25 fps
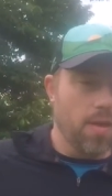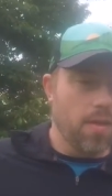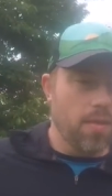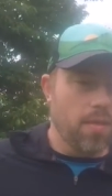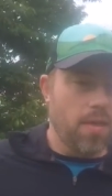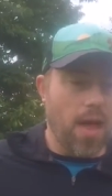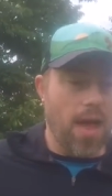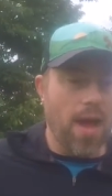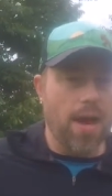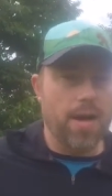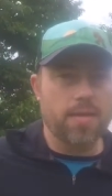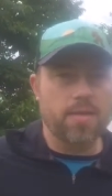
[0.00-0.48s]

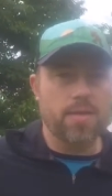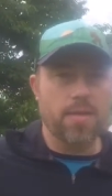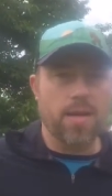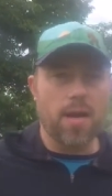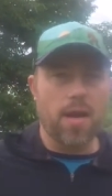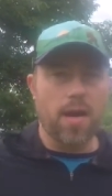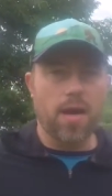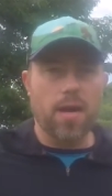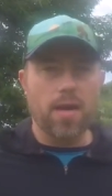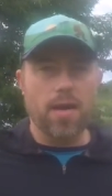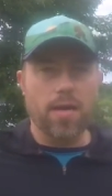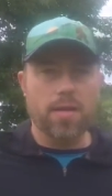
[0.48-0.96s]
that
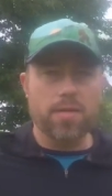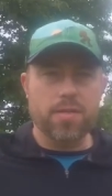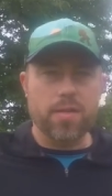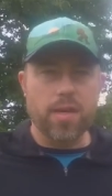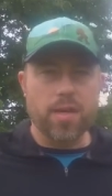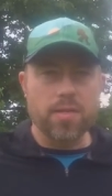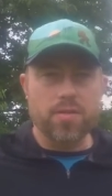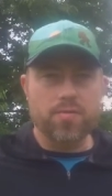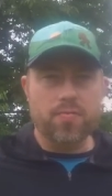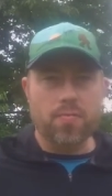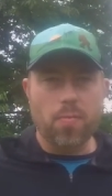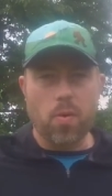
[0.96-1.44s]

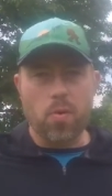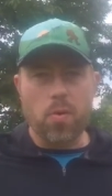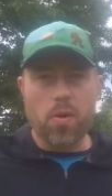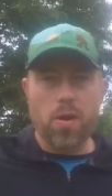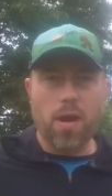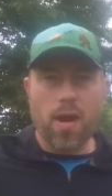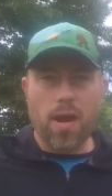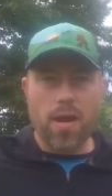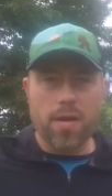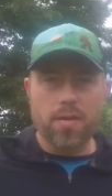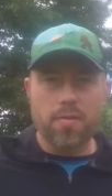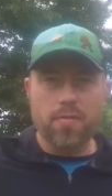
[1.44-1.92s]
extends from
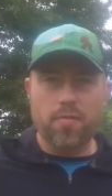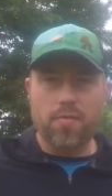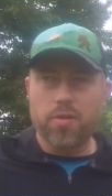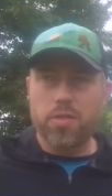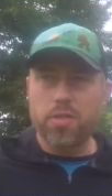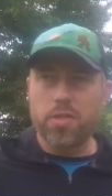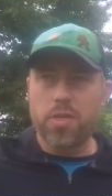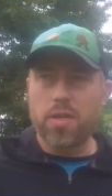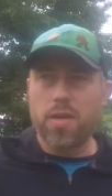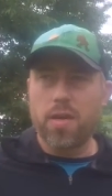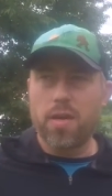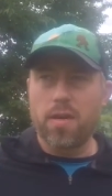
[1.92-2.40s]
Oregon to
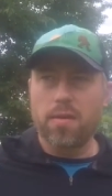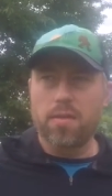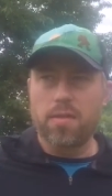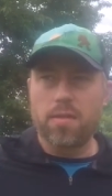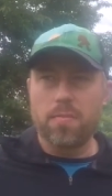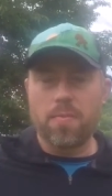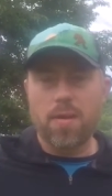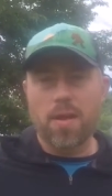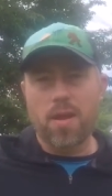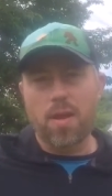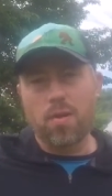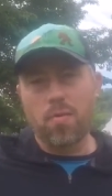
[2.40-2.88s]
Virginia,
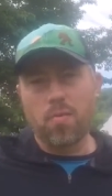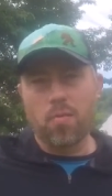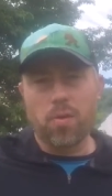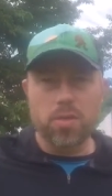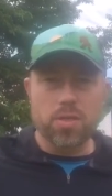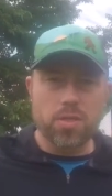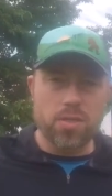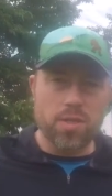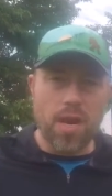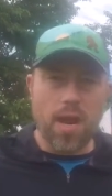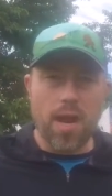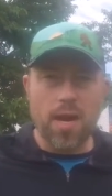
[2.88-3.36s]
depending on which
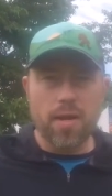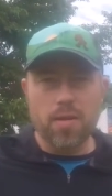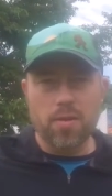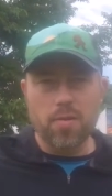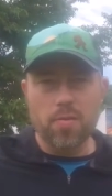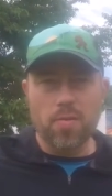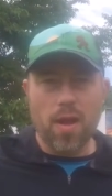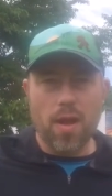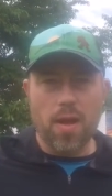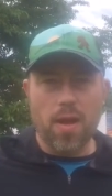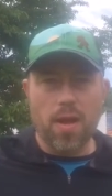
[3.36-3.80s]
side you